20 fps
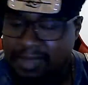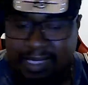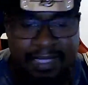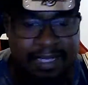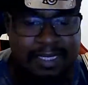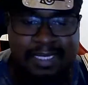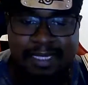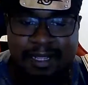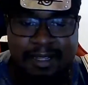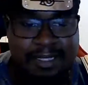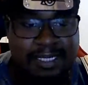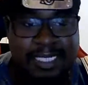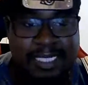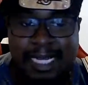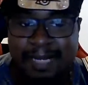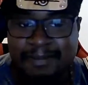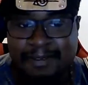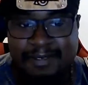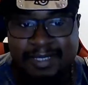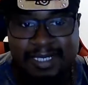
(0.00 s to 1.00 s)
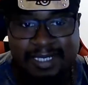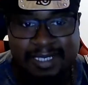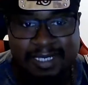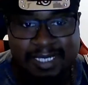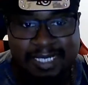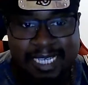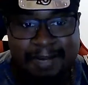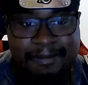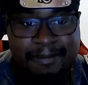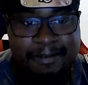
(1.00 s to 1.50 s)
solid chapter. It was a good
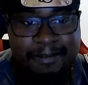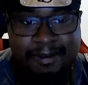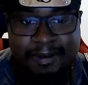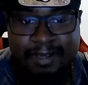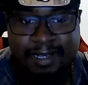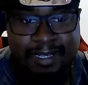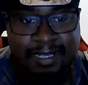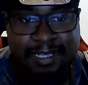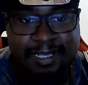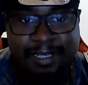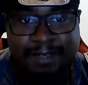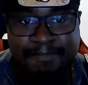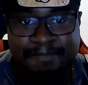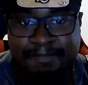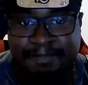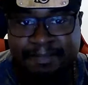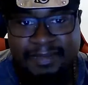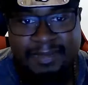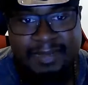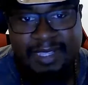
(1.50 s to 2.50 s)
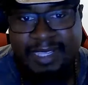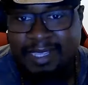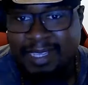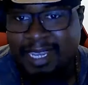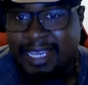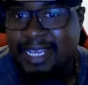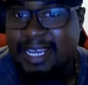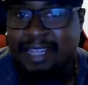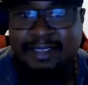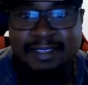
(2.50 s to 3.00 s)
chapter. Um,
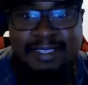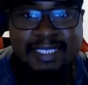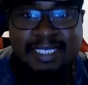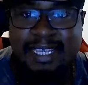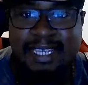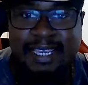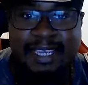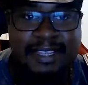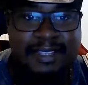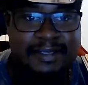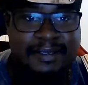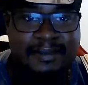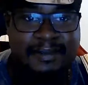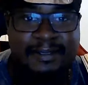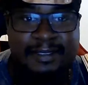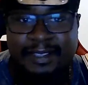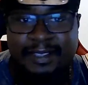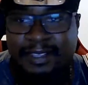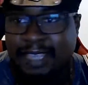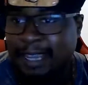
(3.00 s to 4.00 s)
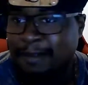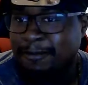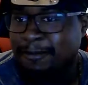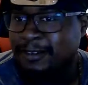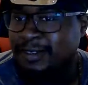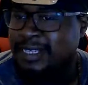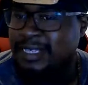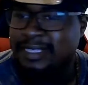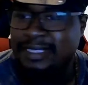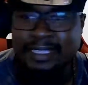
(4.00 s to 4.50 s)
eight out of ten. I
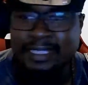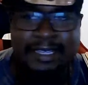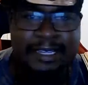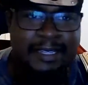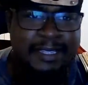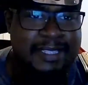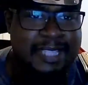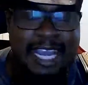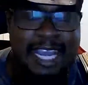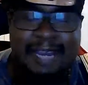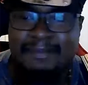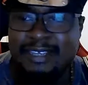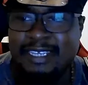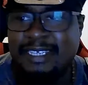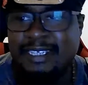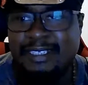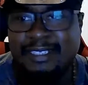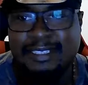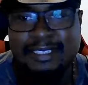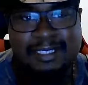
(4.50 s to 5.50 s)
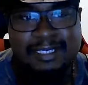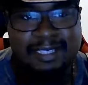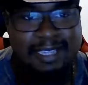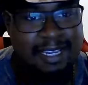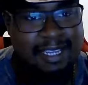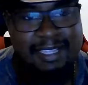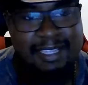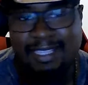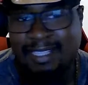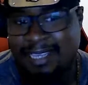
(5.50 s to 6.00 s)
really the Nami
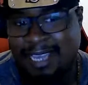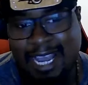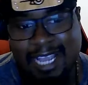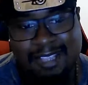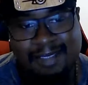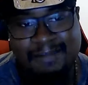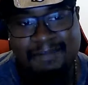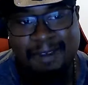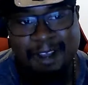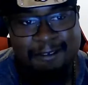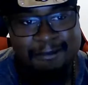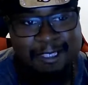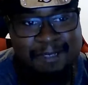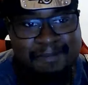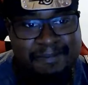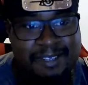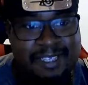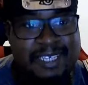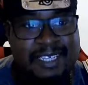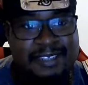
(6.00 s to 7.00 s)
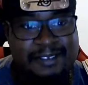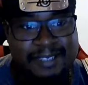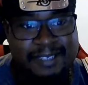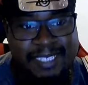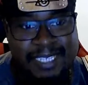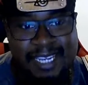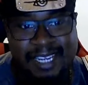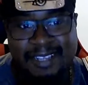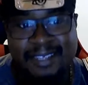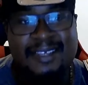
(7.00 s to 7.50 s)
uh, Cotton part was pretty
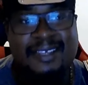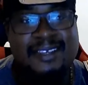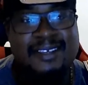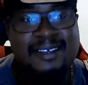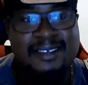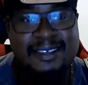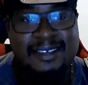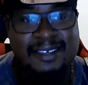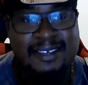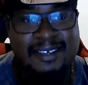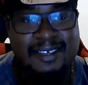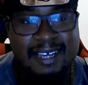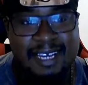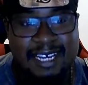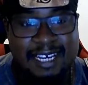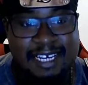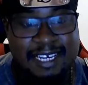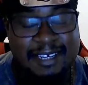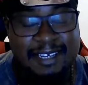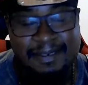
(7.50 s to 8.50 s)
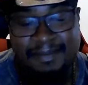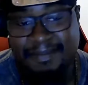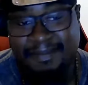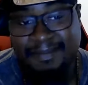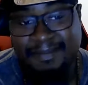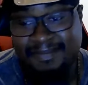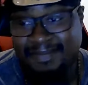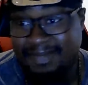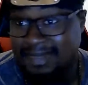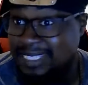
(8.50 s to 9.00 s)
entertaining.
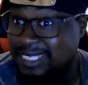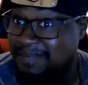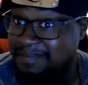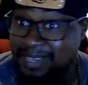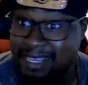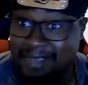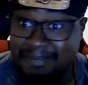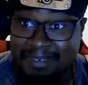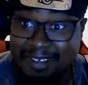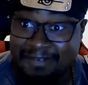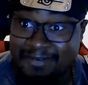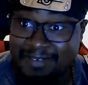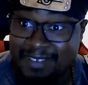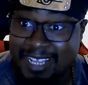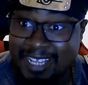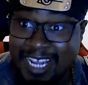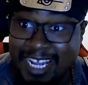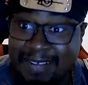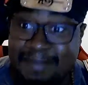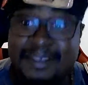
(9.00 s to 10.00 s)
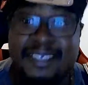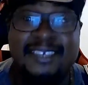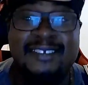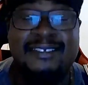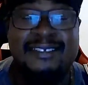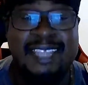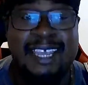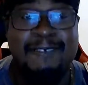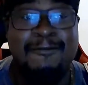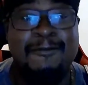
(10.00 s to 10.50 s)
Um, it's a big buff for
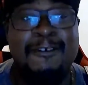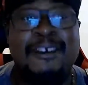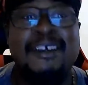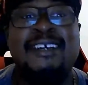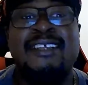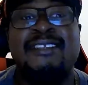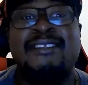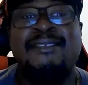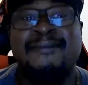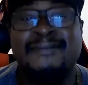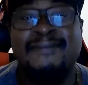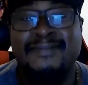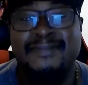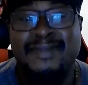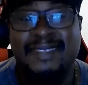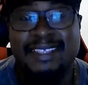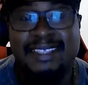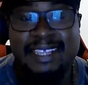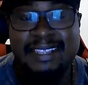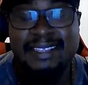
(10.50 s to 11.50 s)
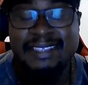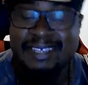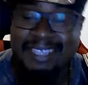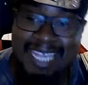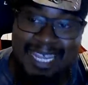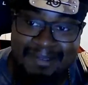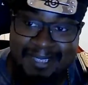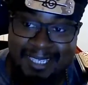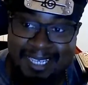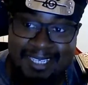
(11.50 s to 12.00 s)
Nami. That one that the
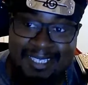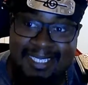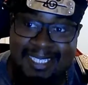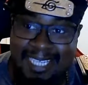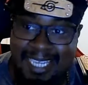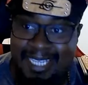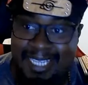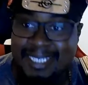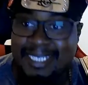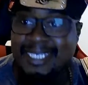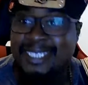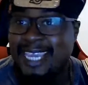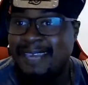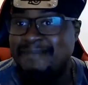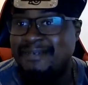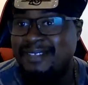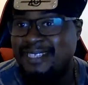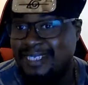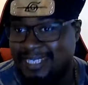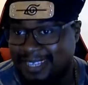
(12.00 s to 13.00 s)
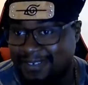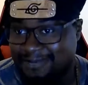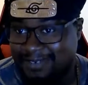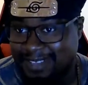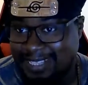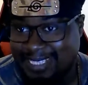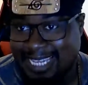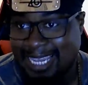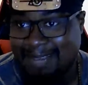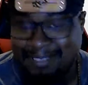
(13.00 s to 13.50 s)
Clima-Tact can shape into
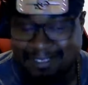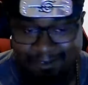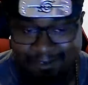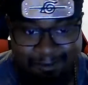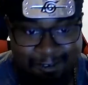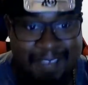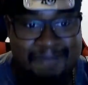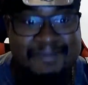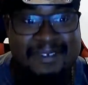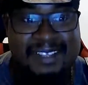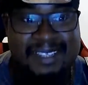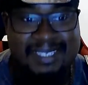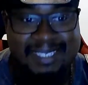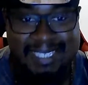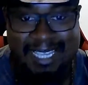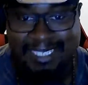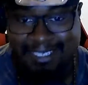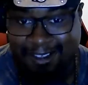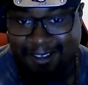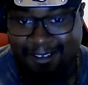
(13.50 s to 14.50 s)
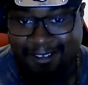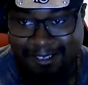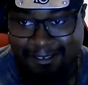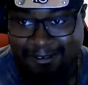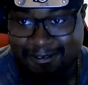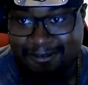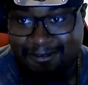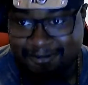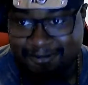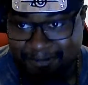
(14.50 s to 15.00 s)
different types of weapons. That's
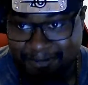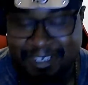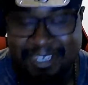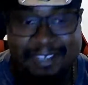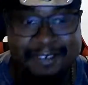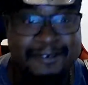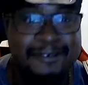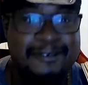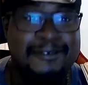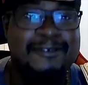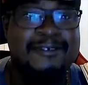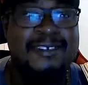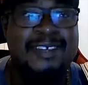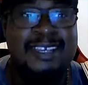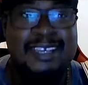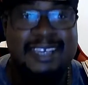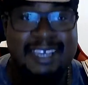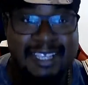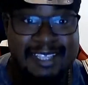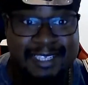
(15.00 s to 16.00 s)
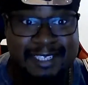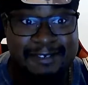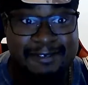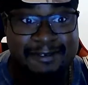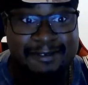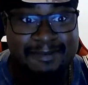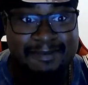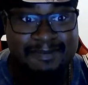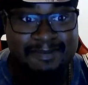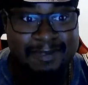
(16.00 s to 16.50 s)
also pretty cool. And
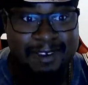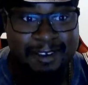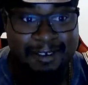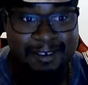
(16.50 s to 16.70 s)
two, her